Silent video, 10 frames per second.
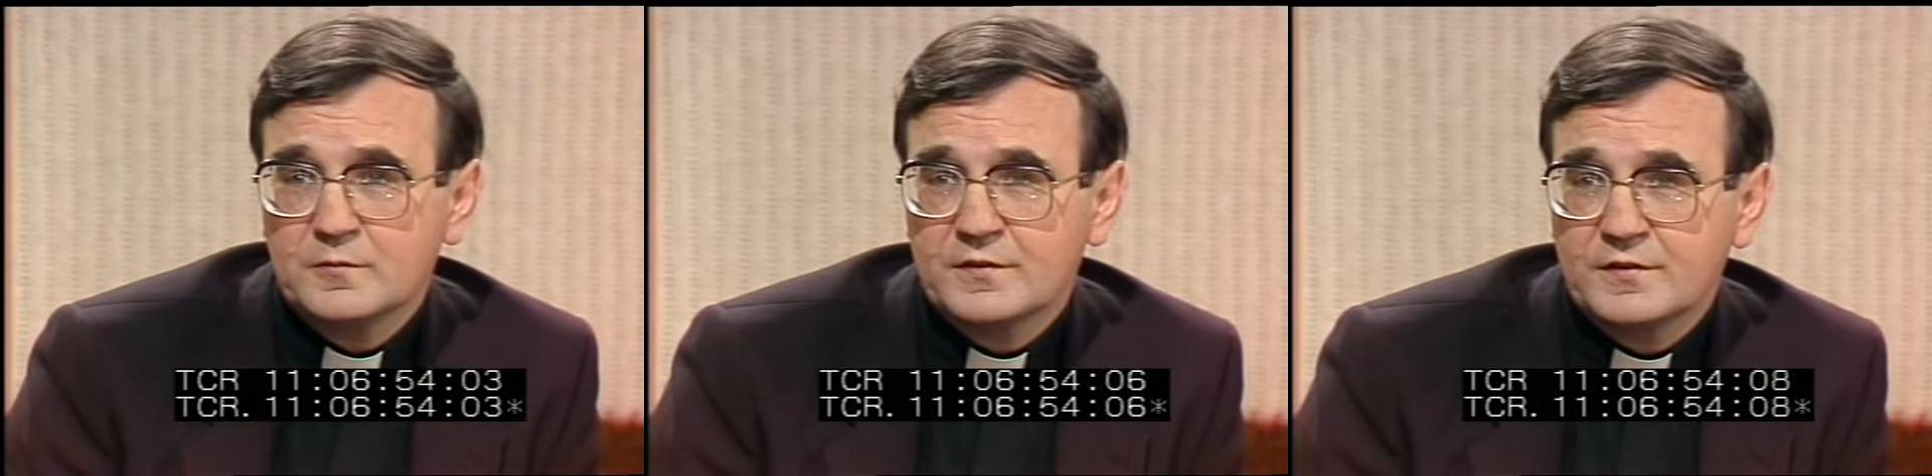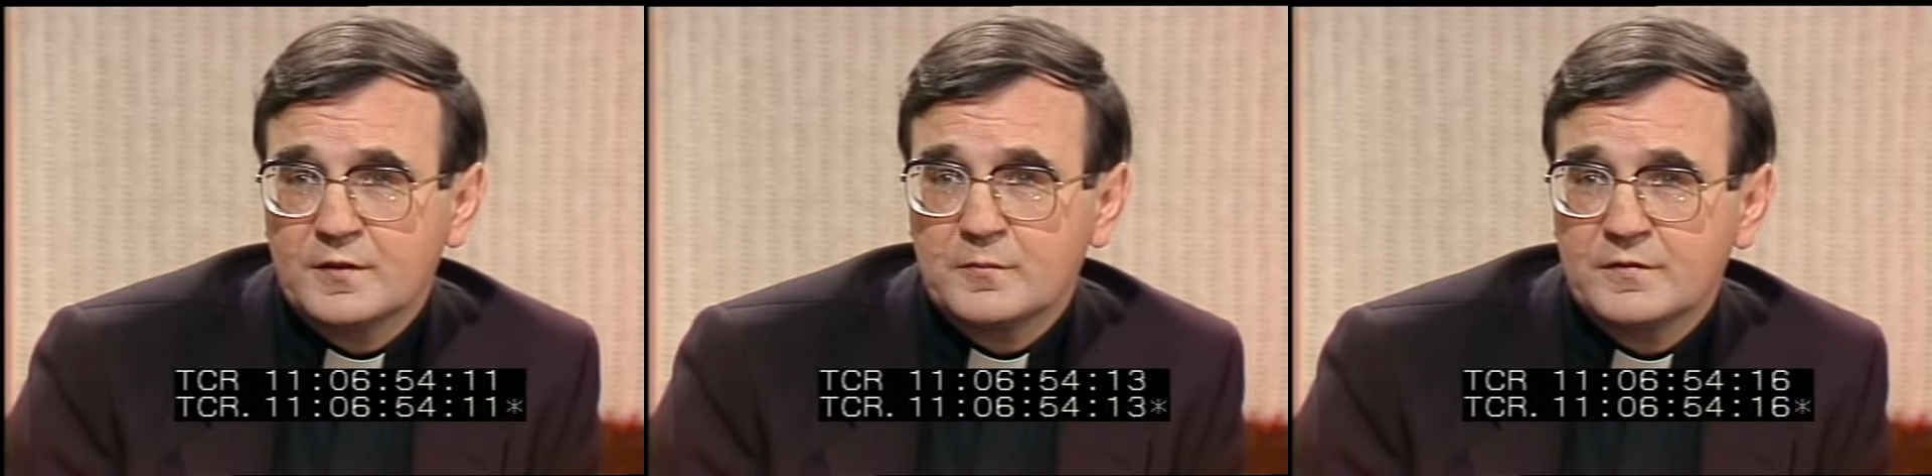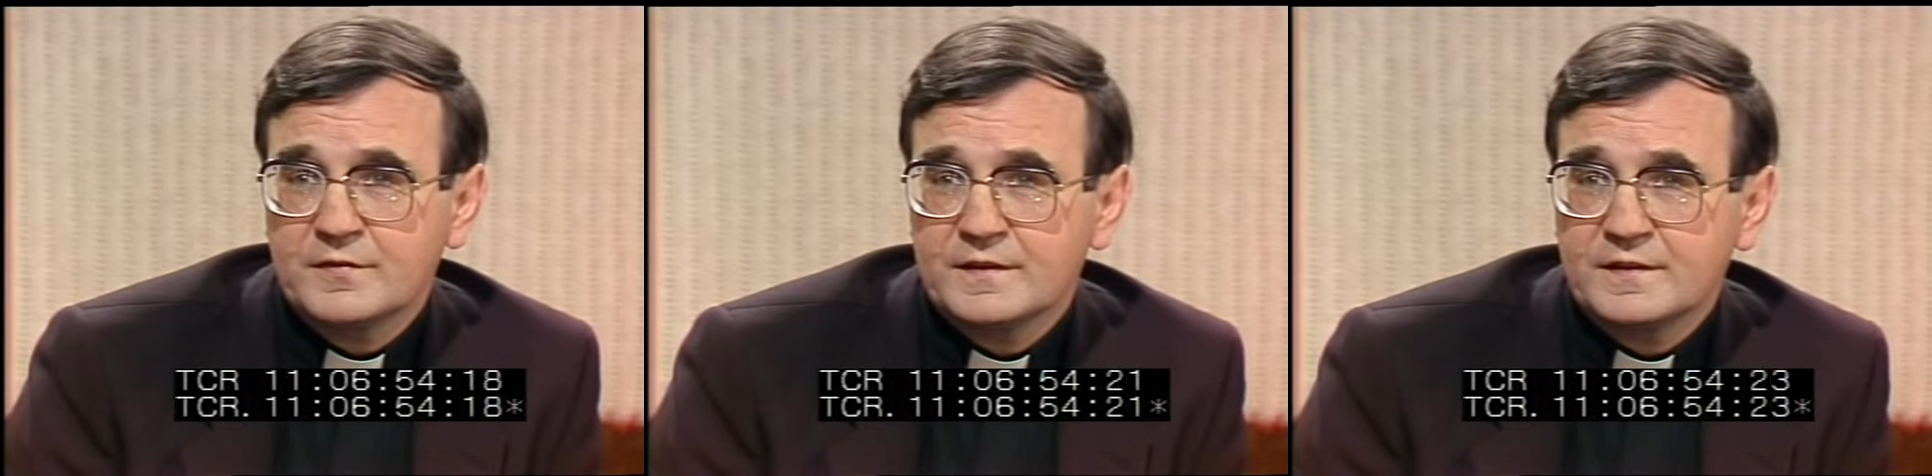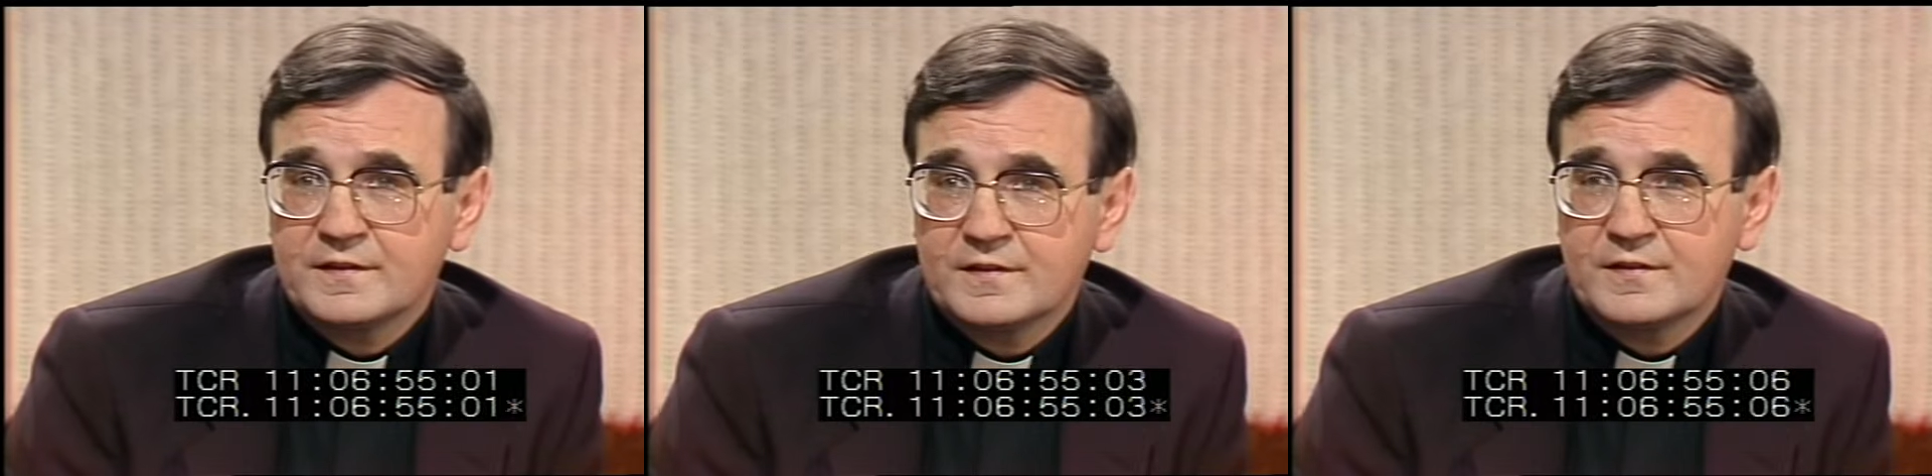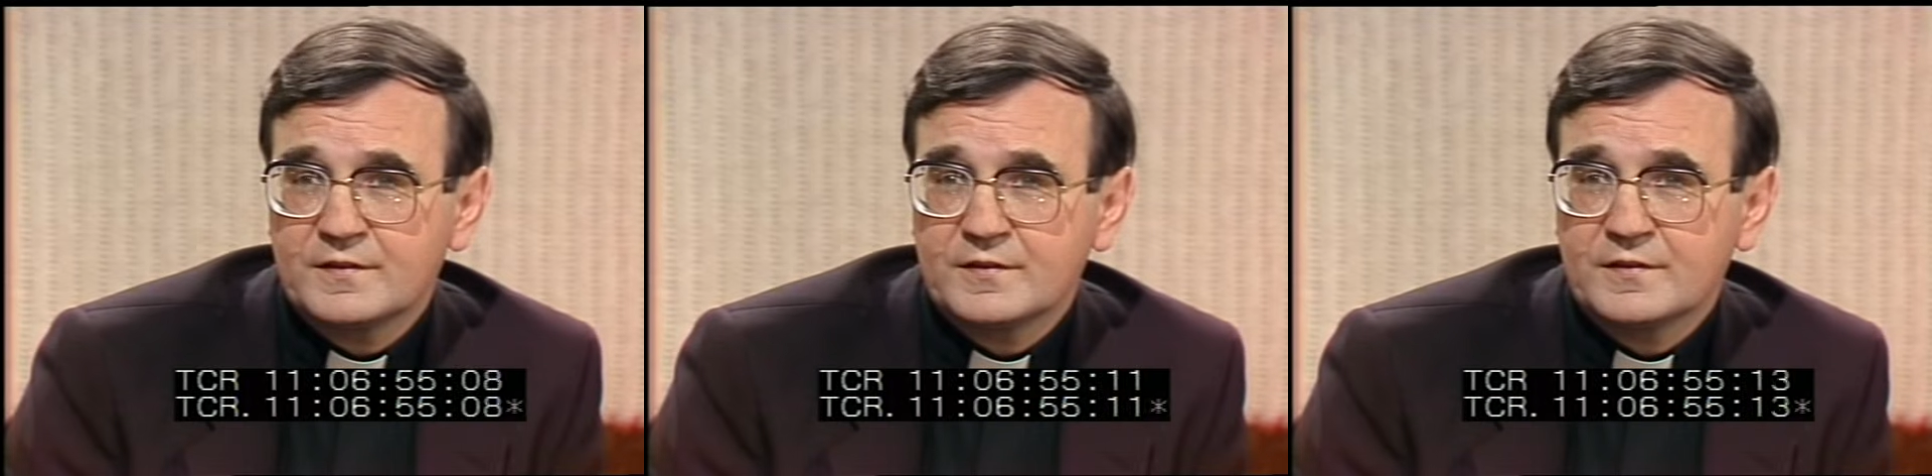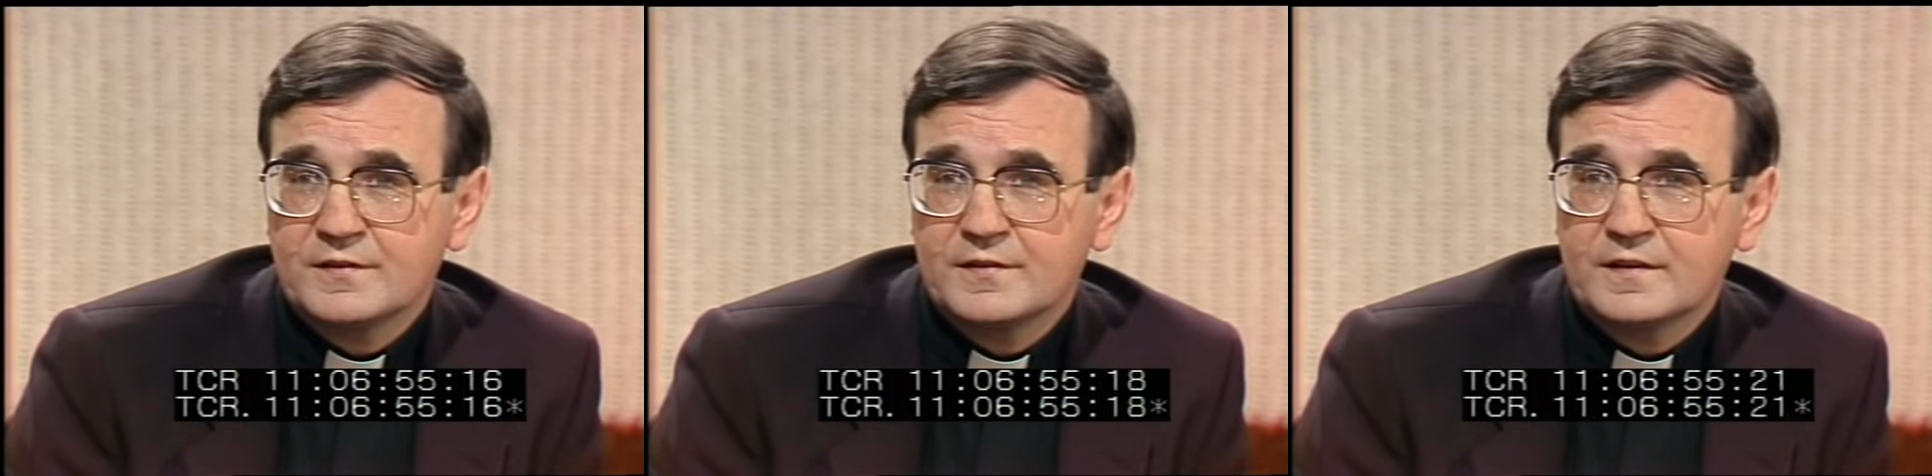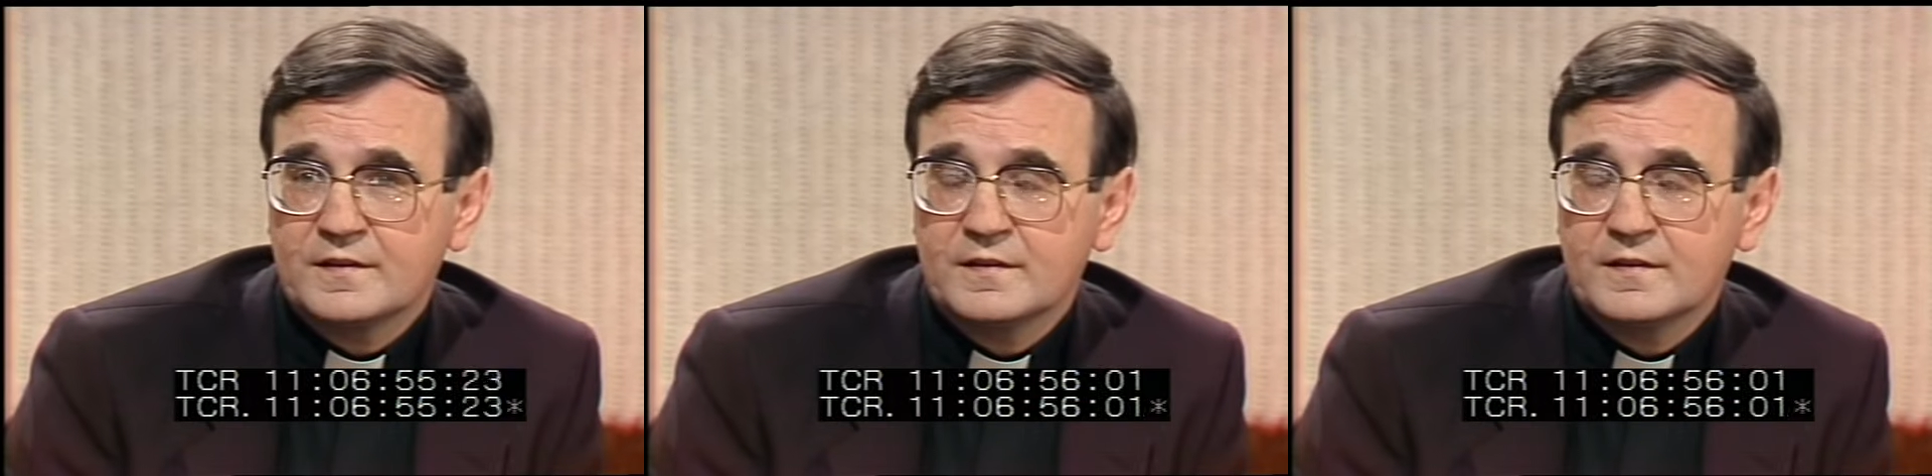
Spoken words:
with some of the sisters